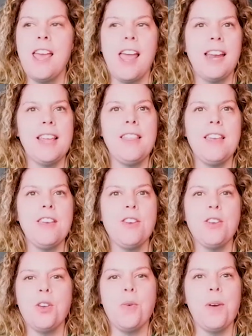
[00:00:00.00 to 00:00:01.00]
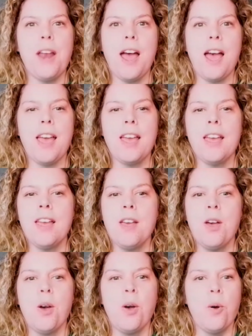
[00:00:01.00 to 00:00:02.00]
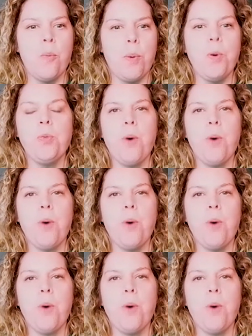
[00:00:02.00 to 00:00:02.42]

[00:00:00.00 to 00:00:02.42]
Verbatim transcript: And I think you and I both